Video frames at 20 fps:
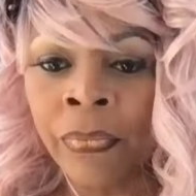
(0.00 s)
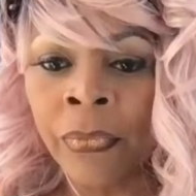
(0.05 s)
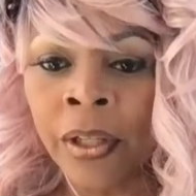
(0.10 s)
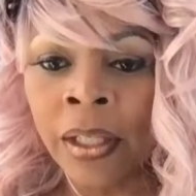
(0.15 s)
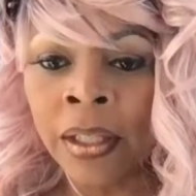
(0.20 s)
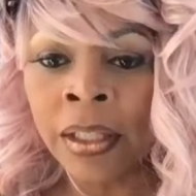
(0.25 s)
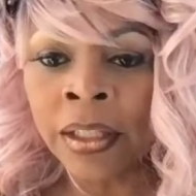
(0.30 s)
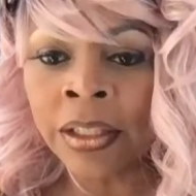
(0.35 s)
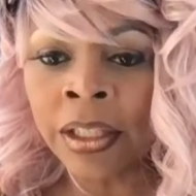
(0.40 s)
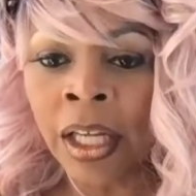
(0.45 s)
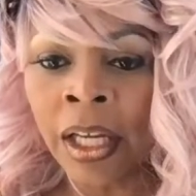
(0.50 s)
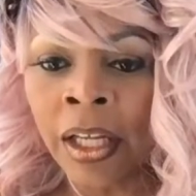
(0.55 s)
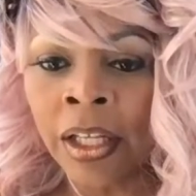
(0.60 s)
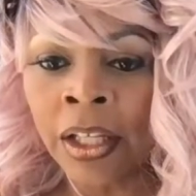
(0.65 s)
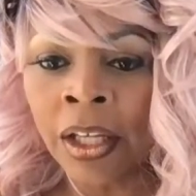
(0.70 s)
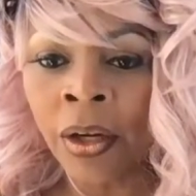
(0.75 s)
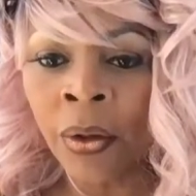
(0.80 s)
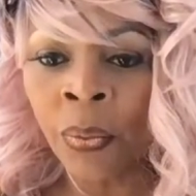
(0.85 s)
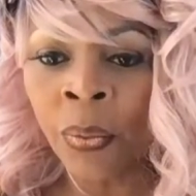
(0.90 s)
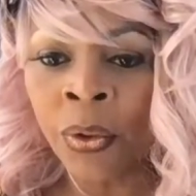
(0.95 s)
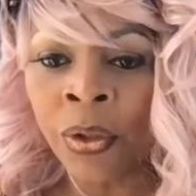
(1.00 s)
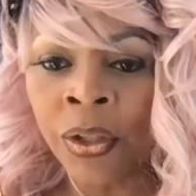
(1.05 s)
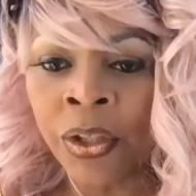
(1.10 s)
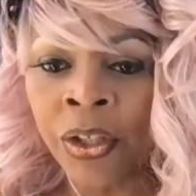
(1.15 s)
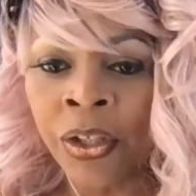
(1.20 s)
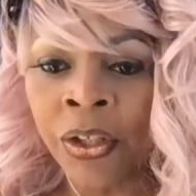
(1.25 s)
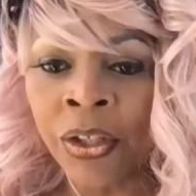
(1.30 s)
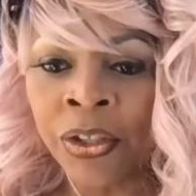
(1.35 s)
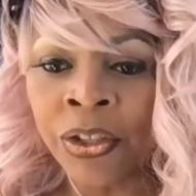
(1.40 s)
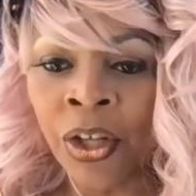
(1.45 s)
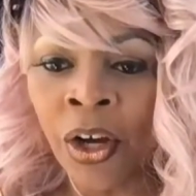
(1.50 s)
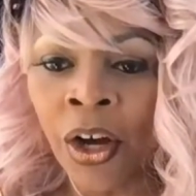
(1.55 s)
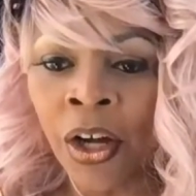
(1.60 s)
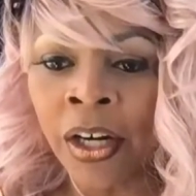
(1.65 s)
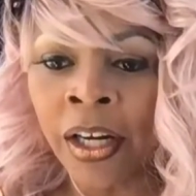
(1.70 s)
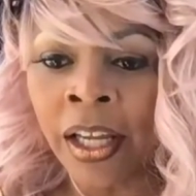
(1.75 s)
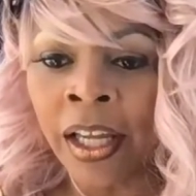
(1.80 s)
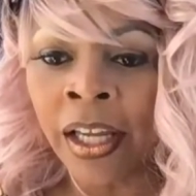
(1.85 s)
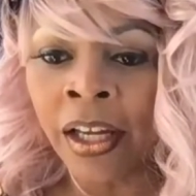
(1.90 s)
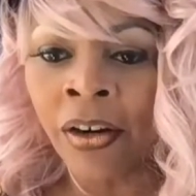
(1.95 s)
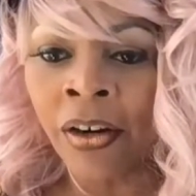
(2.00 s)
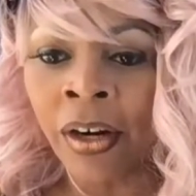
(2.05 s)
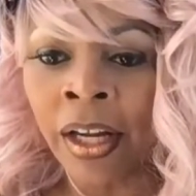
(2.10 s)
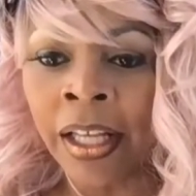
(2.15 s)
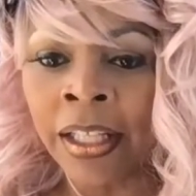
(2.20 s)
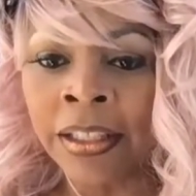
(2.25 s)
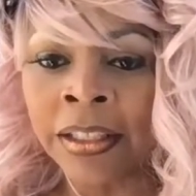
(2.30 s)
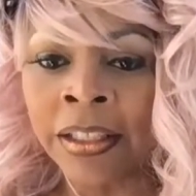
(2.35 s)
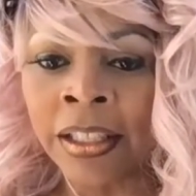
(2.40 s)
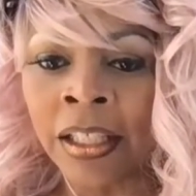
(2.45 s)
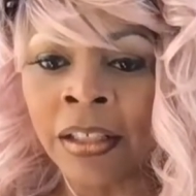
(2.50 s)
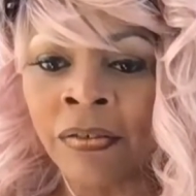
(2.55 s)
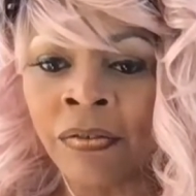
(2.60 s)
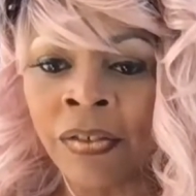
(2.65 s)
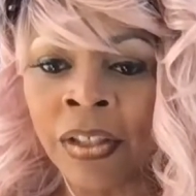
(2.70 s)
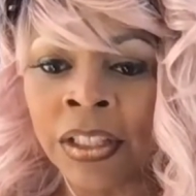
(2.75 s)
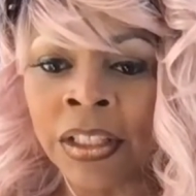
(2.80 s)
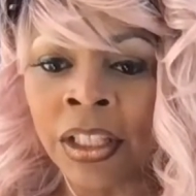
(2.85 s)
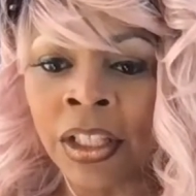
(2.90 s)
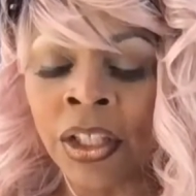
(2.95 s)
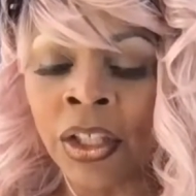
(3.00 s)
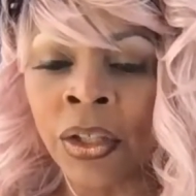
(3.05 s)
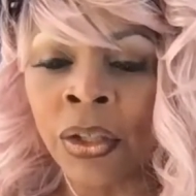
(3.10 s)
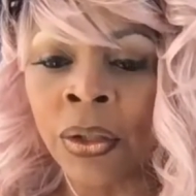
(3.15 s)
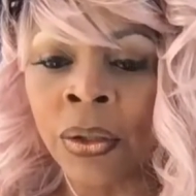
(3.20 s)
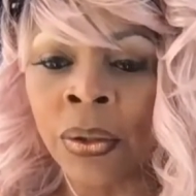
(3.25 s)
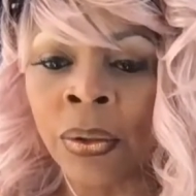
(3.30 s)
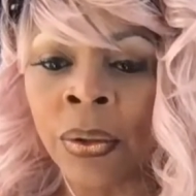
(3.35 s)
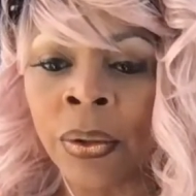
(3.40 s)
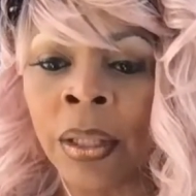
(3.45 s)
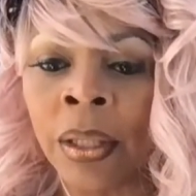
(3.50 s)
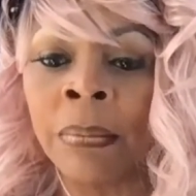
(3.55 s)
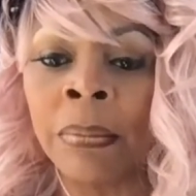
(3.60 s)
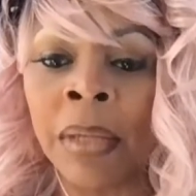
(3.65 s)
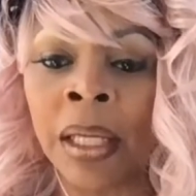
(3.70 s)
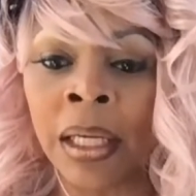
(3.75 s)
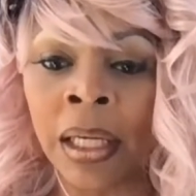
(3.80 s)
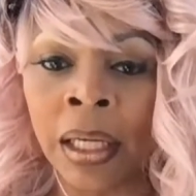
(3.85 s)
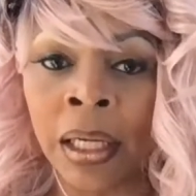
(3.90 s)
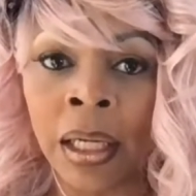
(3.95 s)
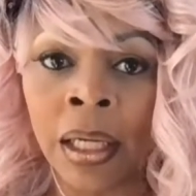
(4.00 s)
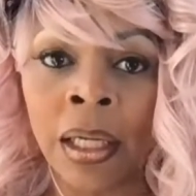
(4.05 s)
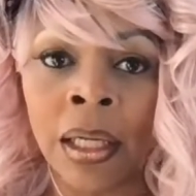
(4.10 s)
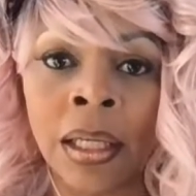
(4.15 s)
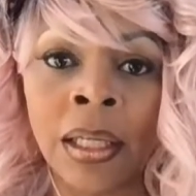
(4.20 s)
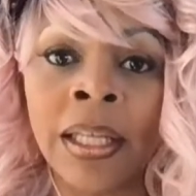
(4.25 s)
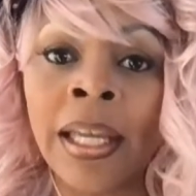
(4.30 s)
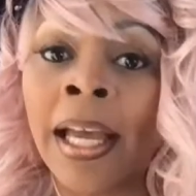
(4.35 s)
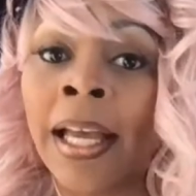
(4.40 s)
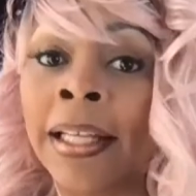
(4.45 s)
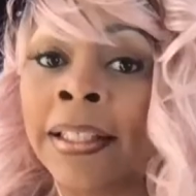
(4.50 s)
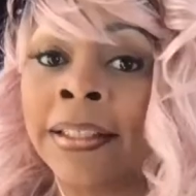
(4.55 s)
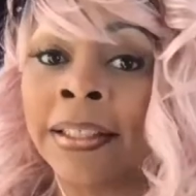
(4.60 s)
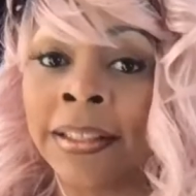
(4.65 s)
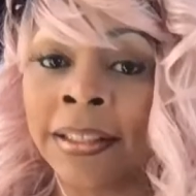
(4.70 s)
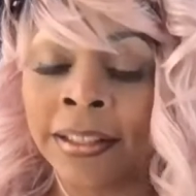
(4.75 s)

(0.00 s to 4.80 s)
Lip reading: Latanya, will your daughter and grandson visit you in Merida? Yes,